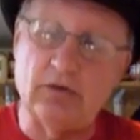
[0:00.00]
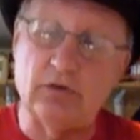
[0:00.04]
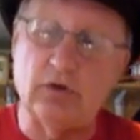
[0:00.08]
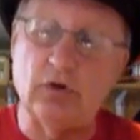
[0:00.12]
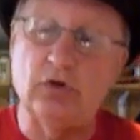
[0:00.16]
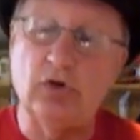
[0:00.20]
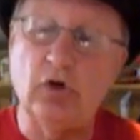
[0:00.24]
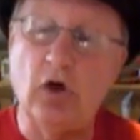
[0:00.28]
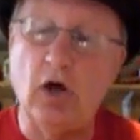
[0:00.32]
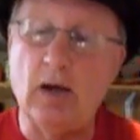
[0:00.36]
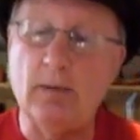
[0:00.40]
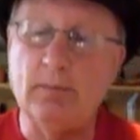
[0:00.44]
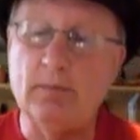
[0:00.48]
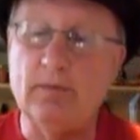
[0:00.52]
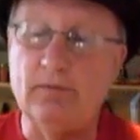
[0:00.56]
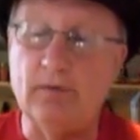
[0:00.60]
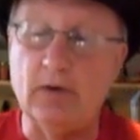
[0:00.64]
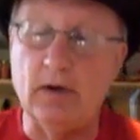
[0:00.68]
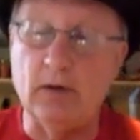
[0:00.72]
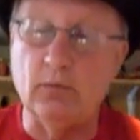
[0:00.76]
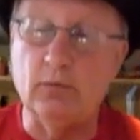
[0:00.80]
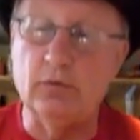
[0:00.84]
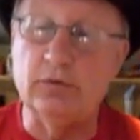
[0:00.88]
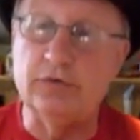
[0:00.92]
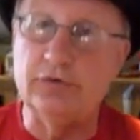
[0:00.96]
that the top of
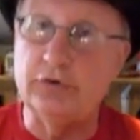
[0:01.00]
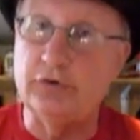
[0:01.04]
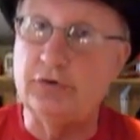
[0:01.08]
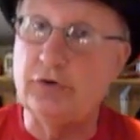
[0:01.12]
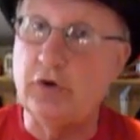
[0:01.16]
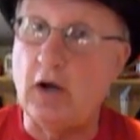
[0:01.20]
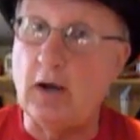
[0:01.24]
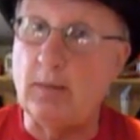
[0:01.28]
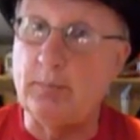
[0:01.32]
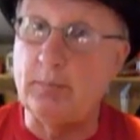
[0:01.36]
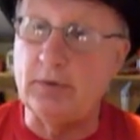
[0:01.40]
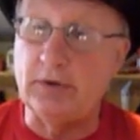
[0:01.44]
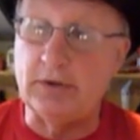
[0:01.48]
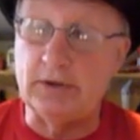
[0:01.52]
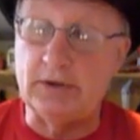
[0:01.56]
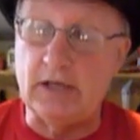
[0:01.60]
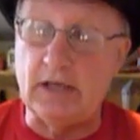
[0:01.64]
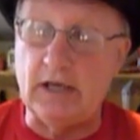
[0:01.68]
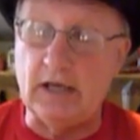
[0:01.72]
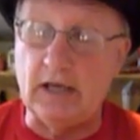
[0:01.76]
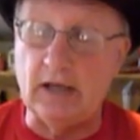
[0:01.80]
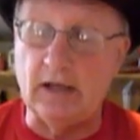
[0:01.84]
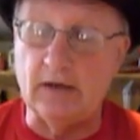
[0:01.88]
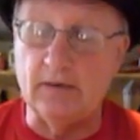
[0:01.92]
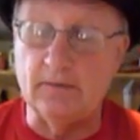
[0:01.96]
it was the top of the
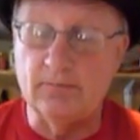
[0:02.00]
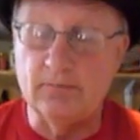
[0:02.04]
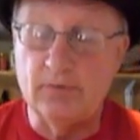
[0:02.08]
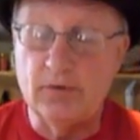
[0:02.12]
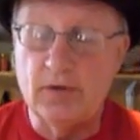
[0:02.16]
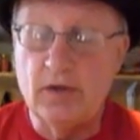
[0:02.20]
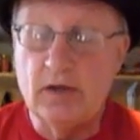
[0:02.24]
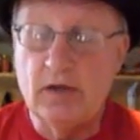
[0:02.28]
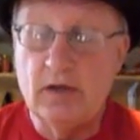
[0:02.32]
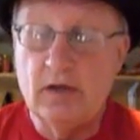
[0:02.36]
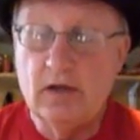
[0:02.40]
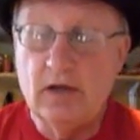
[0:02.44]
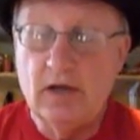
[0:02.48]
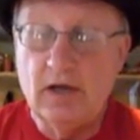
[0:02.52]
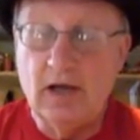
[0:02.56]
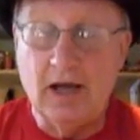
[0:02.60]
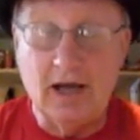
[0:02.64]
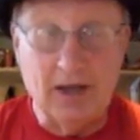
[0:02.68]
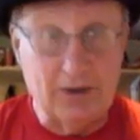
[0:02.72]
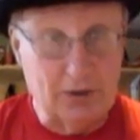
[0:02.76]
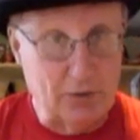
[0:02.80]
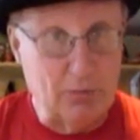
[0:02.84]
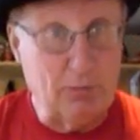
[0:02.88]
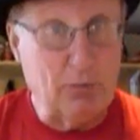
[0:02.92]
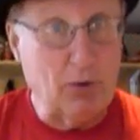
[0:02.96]
can,
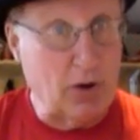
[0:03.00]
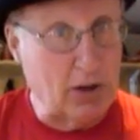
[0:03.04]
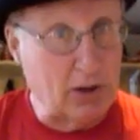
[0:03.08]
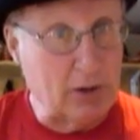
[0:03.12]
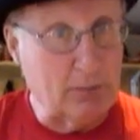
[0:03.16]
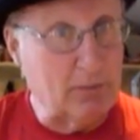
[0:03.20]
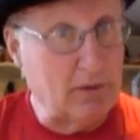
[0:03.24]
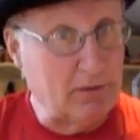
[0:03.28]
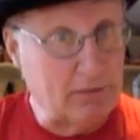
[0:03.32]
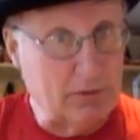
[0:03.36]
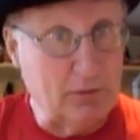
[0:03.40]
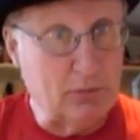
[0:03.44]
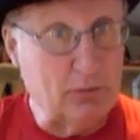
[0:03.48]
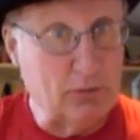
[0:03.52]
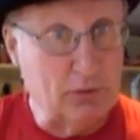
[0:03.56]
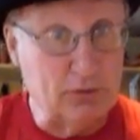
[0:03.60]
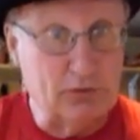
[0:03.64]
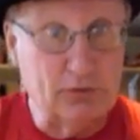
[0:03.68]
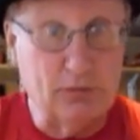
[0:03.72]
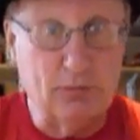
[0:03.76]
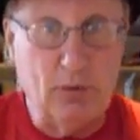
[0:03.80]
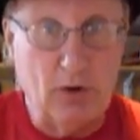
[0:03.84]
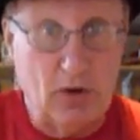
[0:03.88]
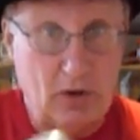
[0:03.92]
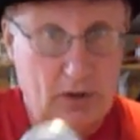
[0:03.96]
and the bottom of it
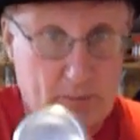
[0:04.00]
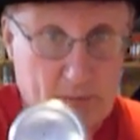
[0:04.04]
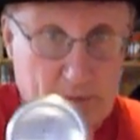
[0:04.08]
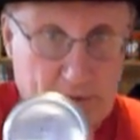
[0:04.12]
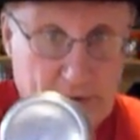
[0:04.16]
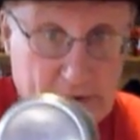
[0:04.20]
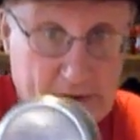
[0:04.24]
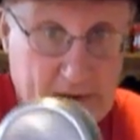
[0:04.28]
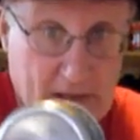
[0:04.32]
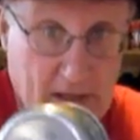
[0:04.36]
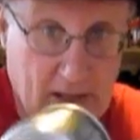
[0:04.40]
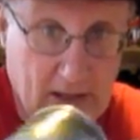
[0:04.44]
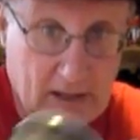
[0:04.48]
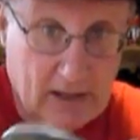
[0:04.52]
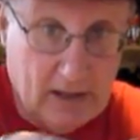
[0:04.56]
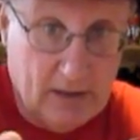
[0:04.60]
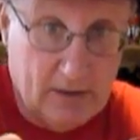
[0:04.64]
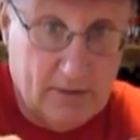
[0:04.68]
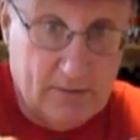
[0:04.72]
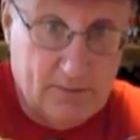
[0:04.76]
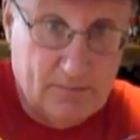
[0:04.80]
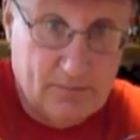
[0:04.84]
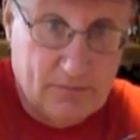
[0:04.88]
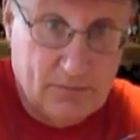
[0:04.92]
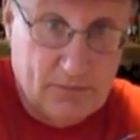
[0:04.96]
was the bottom of the
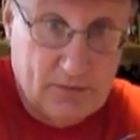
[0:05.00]
can.